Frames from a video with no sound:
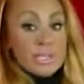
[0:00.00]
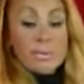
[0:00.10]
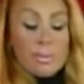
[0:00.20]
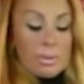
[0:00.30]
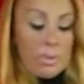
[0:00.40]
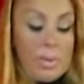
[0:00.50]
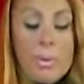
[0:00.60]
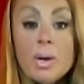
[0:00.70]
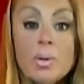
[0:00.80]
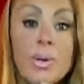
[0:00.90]
Sometimes when I'm
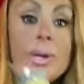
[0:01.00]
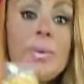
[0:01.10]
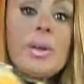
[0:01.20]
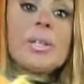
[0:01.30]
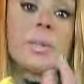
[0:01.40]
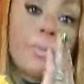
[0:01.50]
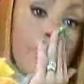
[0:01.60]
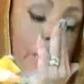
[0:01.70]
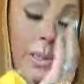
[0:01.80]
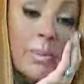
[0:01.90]
hungry, I just
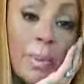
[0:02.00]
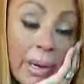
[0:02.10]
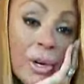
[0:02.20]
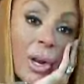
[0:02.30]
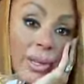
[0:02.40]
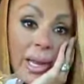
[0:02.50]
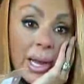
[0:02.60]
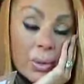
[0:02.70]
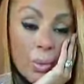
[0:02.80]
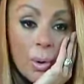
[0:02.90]
put some butter on
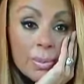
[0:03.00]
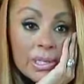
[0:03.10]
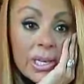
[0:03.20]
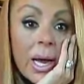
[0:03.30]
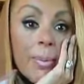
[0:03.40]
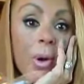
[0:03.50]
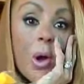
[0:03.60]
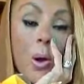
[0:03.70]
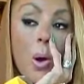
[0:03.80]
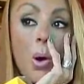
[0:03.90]
that, warm this up,
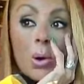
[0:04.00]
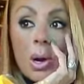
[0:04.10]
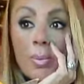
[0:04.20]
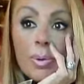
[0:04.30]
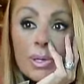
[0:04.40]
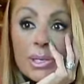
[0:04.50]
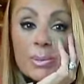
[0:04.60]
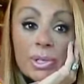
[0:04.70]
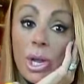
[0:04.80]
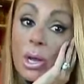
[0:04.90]
or I'll put some
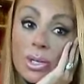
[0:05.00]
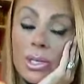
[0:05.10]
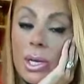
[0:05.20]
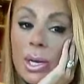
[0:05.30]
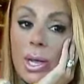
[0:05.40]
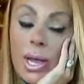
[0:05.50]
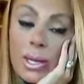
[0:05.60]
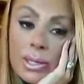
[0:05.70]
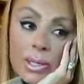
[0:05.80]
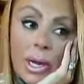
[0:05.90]
salsa
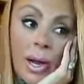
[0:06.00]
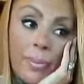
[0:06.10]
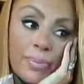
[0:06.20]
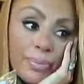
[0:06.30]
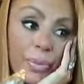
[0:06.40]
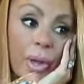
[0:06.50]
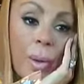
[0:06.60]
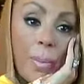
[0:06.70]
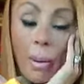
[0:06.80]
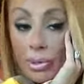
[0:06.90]
and
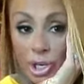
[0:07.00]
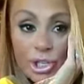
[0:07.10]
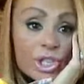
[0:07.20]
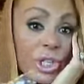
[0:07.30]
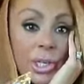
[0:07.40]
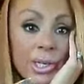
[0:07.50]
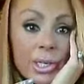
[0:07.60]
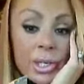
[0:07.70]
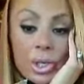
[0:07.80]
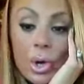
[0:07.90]
Parmesan
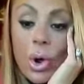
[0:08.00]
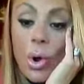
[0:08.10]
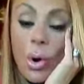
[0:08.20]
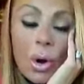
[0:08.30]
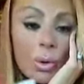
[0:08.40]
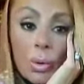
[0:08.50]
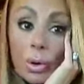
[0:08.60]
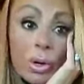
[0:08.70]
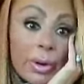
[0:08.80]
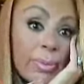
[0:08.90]
cheese,
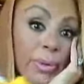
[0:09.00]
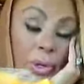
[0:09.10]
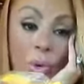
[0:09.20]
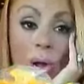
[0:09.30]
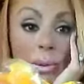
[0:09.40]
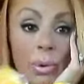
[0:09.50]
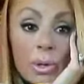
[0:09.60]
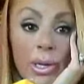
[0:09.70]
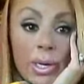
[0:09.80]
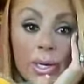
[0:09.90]
or I'll put the
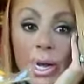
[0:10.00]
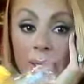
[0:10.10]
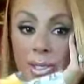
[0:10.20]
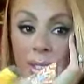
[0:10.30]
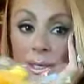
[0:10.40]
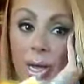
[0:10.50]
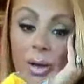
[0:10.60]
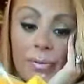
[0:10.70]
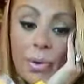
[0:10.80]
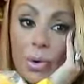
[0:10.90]
guacamole in it. I just
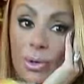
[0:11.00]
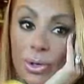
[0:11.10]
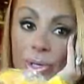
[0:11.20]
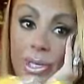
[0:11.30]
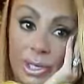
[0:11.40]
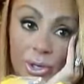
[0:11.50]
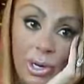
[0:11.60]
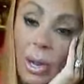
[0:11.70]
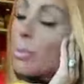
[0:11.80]
love corn tortillas. So I got